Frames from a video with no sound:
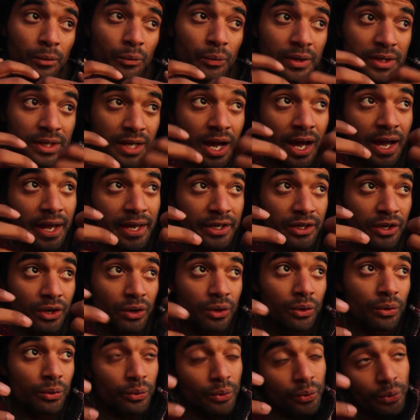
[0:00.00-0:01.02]

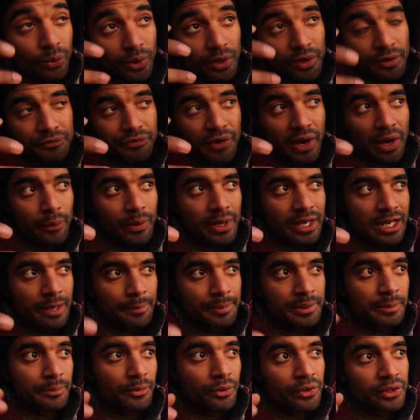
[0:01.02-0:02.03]
if I wake up
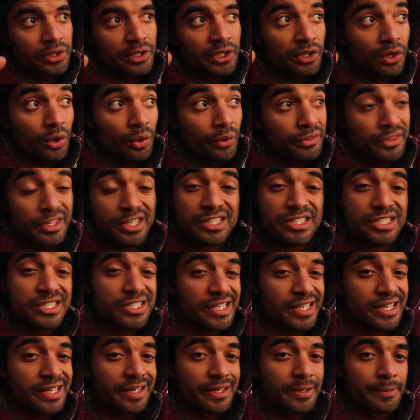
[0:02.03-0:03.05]
in the morning and go, this is
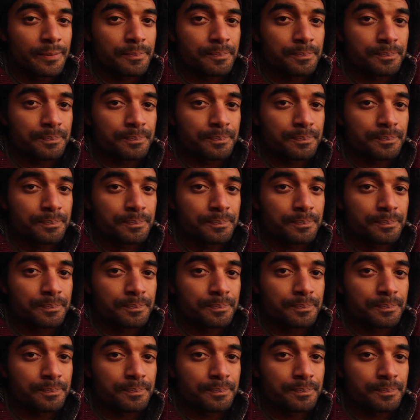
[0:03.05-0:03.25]
it.